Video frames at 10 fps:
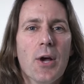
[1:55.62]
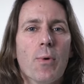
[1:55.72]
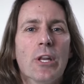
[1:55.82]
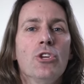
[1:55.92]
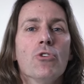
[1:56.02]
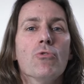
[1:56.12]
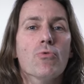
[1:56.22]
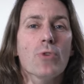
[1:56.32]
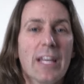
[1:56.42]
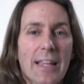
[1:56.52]
When you
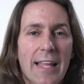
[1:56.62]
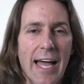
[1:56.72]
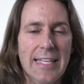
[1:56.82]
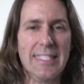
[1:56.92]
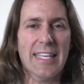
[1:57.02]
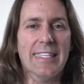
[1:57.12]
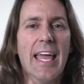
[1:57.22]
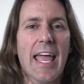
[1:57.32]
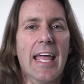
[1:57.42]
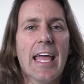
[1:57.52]
realize
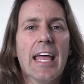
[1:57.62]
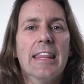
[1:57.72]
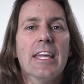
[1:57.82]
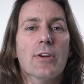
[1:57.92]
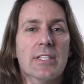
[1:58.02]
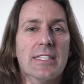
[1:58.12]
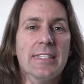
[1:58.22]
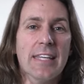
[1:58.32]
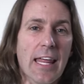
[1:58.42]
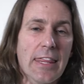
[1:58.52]
today there is
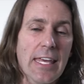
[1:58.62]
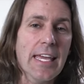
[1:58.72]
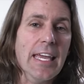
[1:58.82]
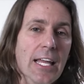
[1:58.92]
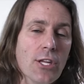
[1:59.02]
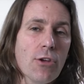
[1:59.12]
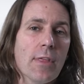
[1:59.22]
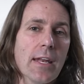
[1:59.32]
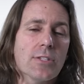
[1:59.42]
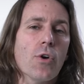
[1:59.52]
nothing in you
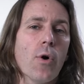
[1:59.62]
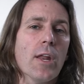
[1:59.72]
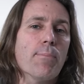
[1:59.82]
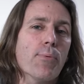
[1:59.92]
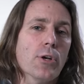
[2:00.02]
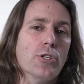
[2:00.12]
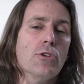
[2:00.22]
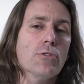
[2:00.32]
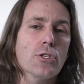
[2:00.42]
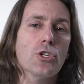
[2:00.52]
that is going to
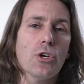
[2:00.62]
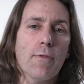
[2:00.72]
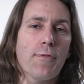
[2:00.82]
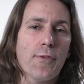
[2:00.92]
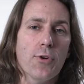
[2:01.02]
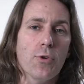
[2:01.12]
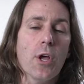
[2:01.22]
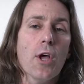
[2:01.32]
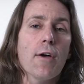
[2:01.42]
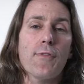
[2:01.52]
produce good fruit,
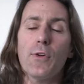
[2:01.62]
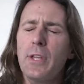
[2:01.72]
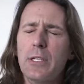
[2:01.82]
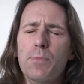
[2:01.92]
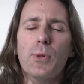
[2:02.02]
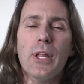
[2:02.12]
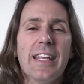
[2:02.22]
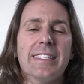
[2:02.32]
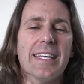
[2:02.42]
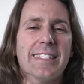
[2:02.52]
fruit that's pleasing